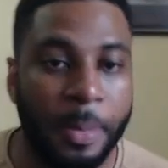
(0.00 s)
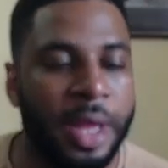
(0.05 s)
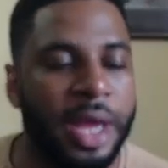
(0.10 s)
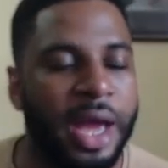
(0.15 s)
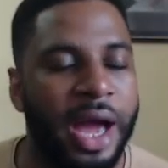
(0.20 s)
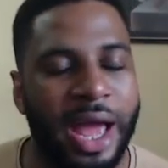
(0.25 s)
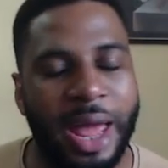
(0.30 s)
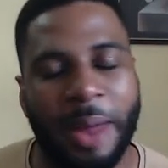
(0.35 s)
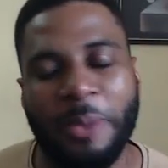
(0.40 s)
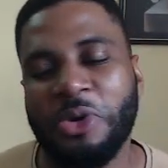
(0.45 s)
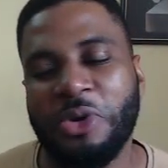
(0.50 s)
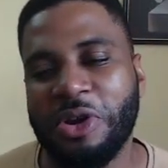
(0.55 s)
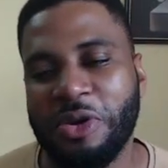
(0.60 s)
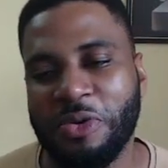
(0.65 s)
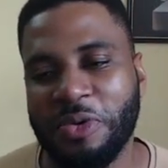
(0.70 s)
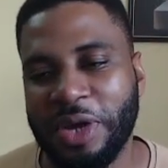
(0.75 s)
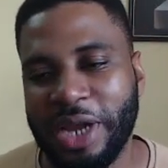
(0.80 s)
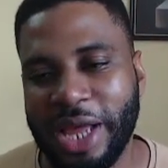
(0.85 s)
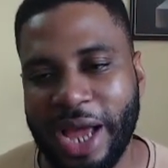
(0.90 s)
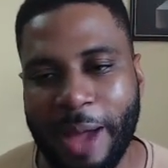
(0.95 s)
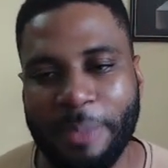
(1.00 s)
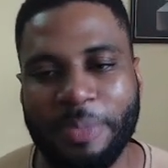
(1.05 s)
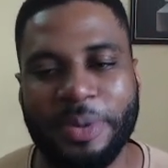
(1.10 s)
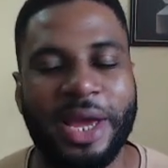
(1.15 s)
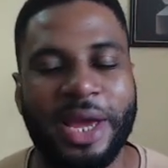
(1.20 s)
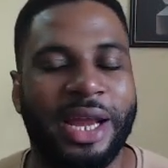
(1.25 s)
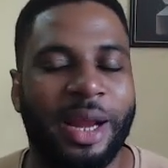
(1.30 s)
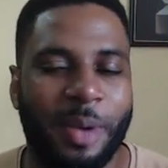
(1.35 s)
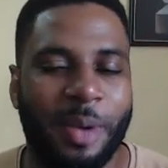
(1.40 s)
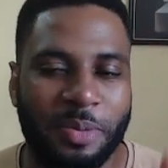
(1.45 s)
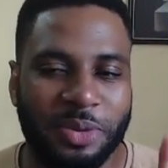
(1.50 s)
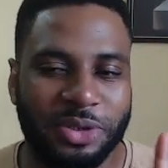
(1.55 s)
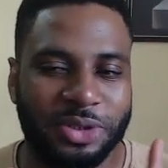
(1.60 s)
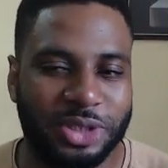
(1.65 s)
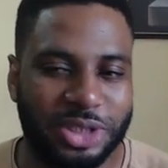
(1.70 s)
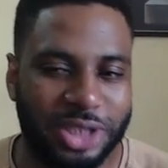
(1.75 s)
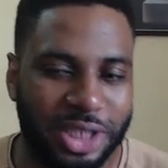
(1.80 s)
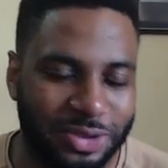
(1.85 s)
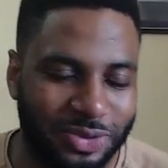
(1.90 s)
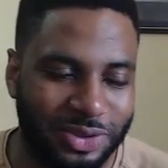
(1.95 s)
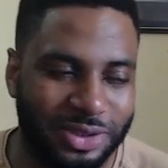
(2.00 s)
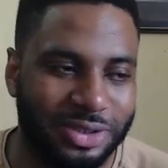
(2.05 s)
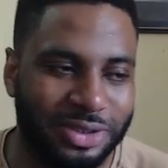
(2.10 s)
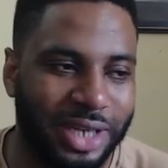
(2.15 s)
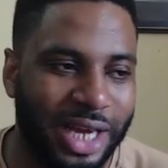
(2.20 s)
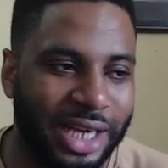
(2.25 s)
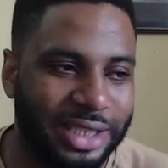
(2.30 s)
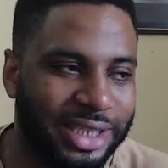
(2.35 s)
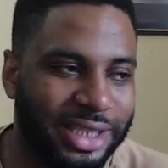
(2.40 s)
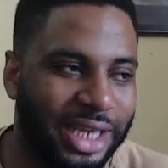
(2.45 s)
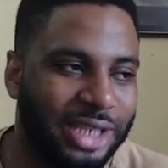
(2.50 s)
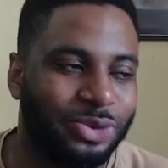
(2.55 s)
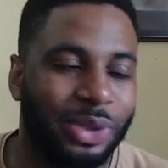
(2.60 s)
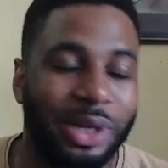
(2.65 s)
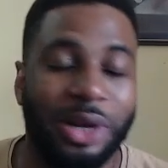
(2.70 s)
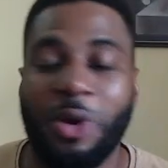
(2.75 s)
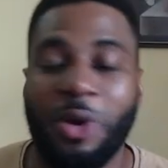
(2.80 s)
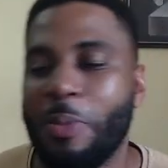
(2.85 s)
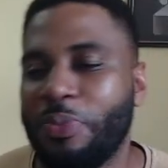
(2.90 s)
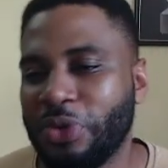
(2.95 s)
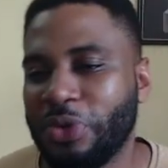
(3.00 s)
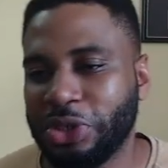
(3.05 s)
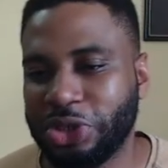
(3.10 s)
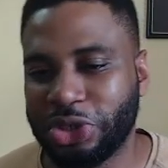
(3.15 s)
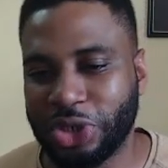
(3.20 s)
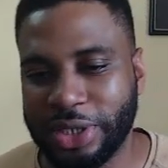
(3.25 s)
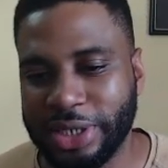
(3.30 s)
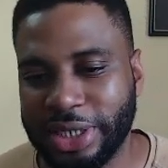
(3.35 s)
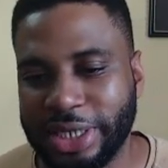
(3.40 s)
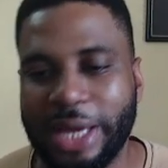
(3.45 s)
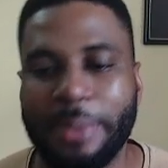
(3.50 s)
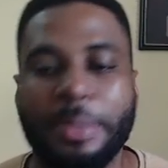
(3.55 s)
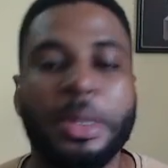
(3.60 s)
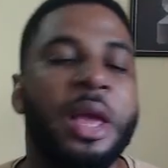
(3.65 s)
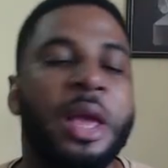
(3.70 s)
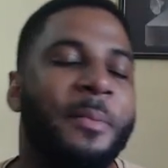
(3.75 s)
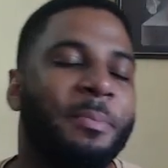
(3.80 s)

I am really, really happy, and I'm happy to share it with you guys as well. Hope you enjoyed the game.